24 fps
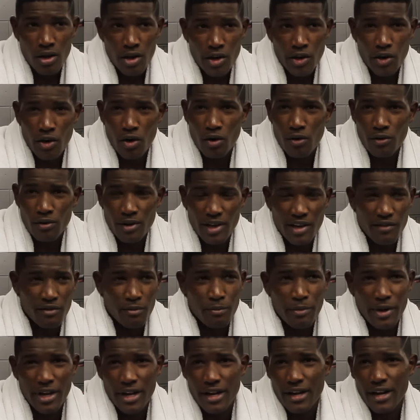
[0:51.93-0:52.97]
You know,
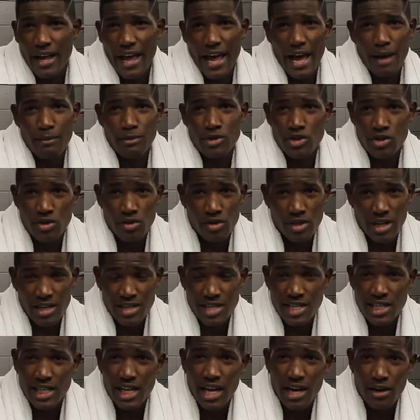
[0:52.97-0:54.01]
even being in the amateurs, I
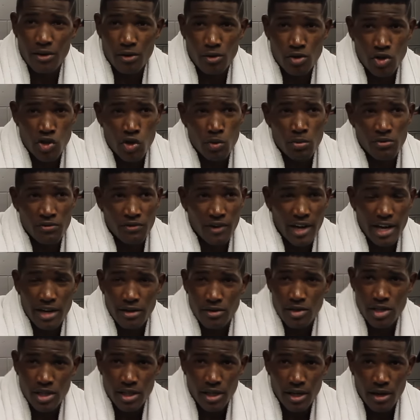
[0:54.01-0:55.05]
see a lot of those Cuban
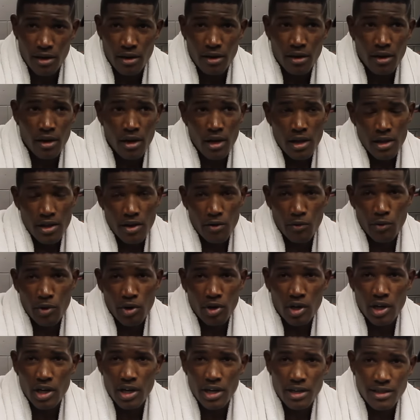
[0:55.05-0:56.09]
fighters, and they're they're
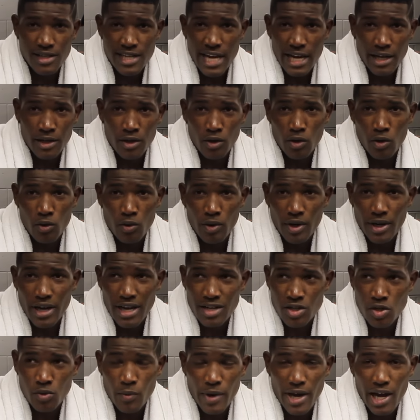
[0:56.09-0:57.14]
real good and technical, and
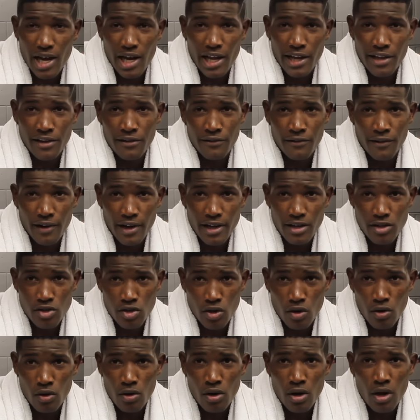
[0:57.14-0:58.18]
that's the way I like to fight.
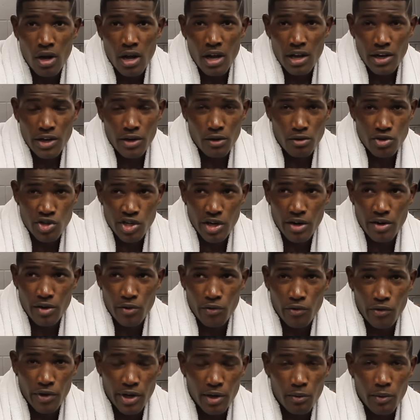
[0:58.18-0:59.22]
So, you know, sharing the
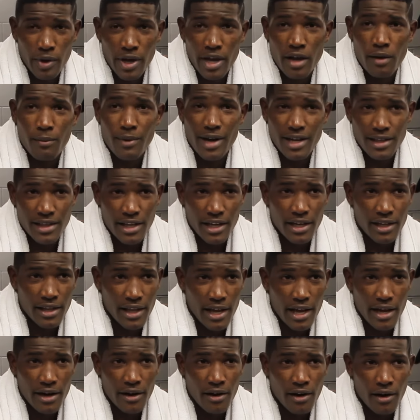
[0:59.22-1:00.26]
ring with him, I think
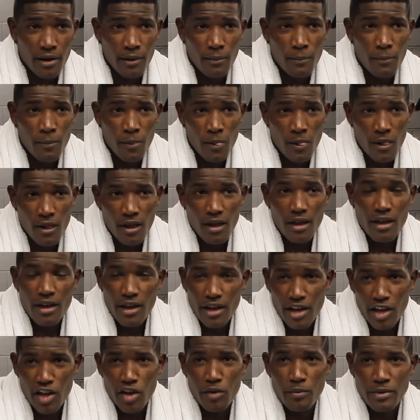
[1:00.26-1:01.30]
that um,
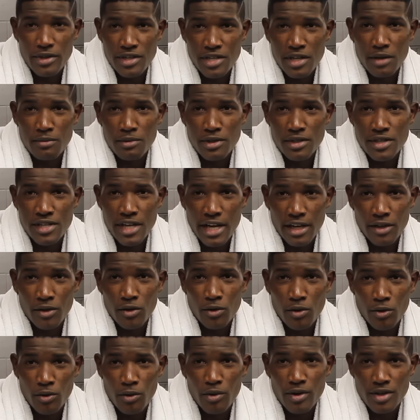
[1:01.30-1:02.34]
it'll be something
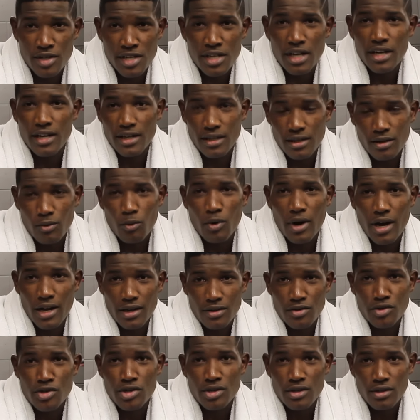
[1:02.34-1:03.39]
technical and something to
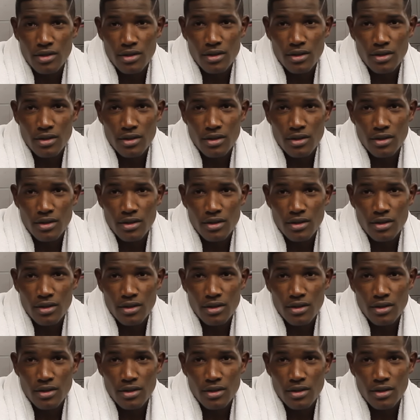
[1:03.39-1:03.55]
watch.